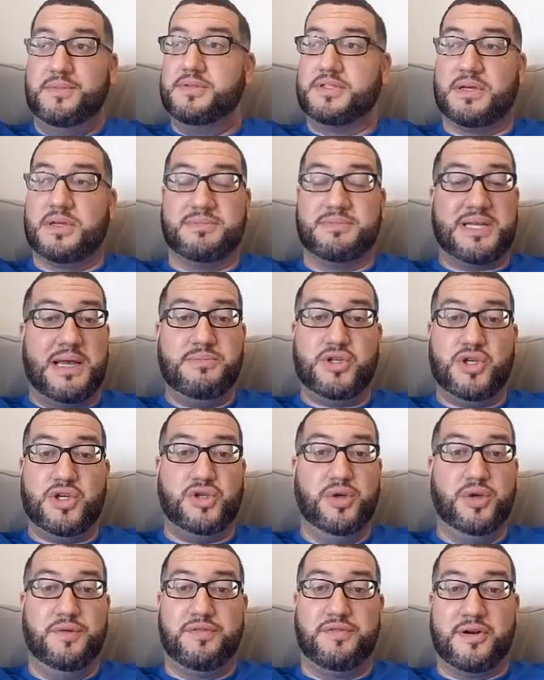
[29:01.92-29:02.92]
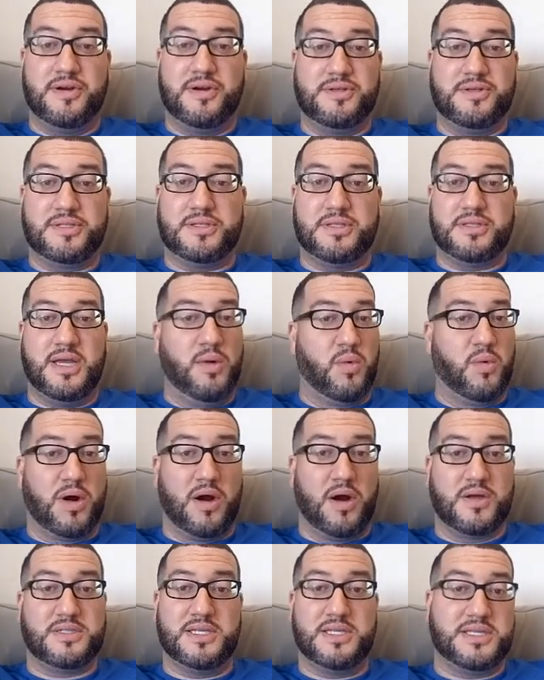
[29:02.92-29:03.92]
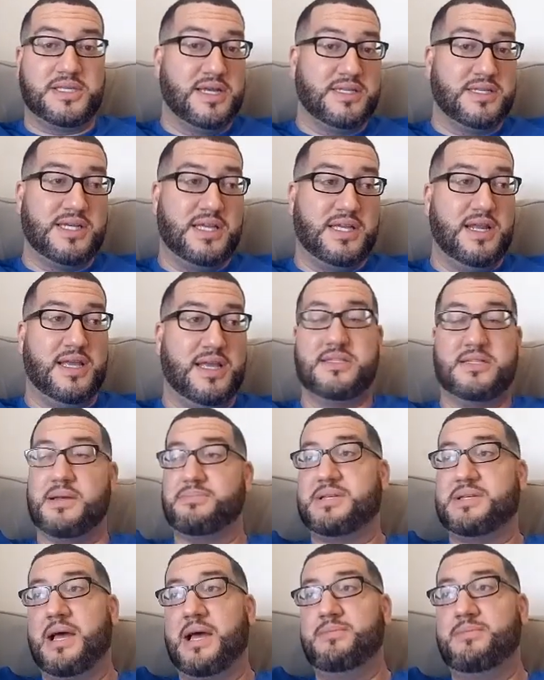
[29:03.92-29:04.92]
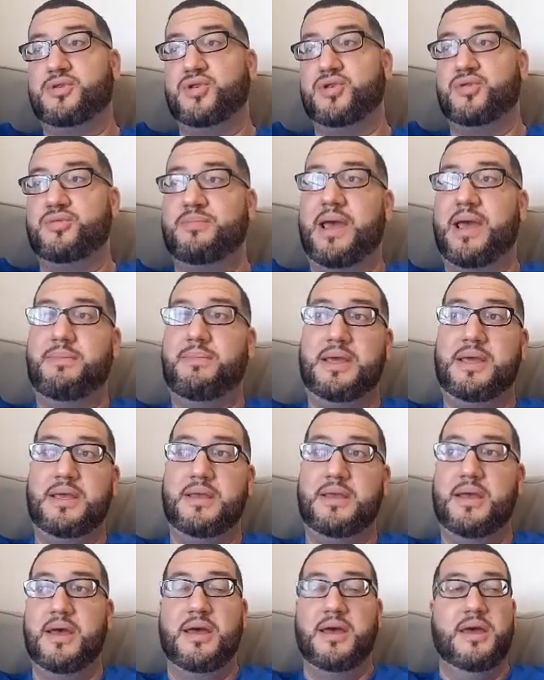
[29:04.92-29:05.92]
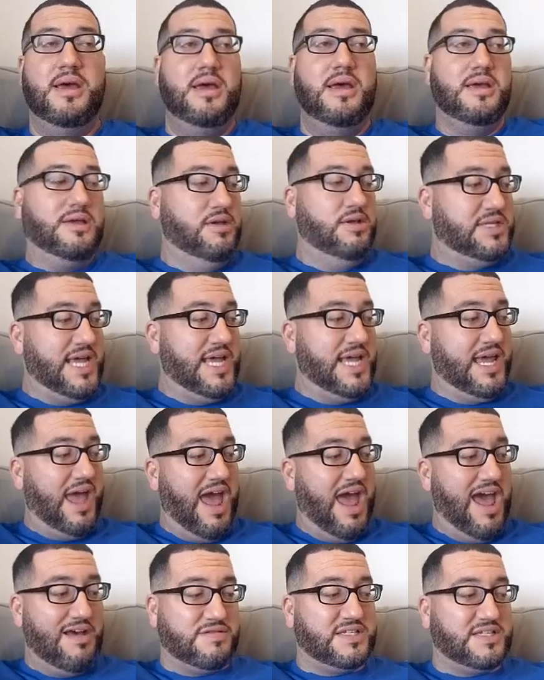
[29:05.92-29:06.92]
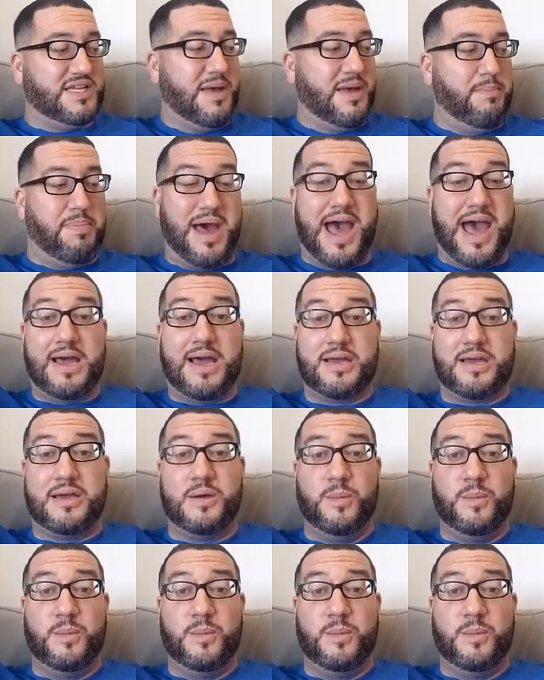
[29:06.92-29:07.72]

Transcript: sometimes you shoot first, it works, it doesn't, and sometimes you take a half step back.